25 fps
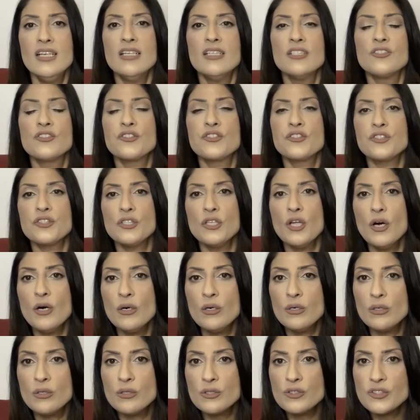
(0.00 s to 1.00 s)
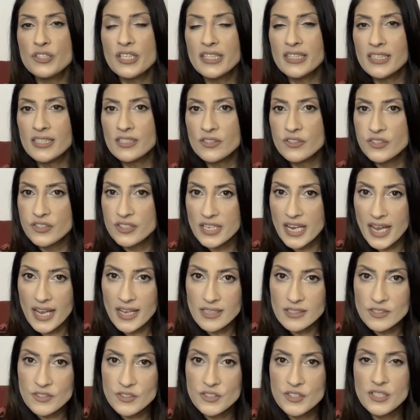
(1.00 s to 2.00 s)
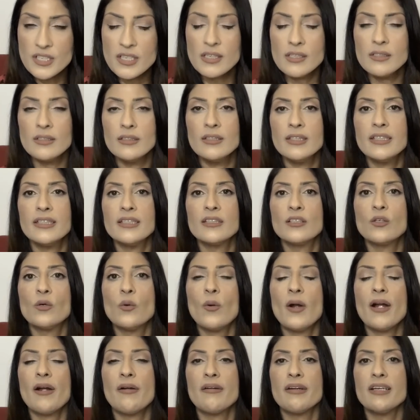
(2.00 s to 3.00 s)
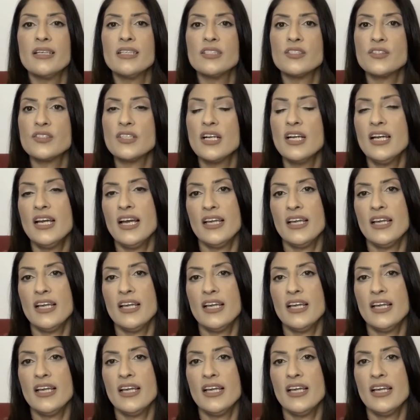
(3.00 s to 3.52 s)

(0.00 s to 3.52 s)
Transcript: slows and then stands still in Aquarius,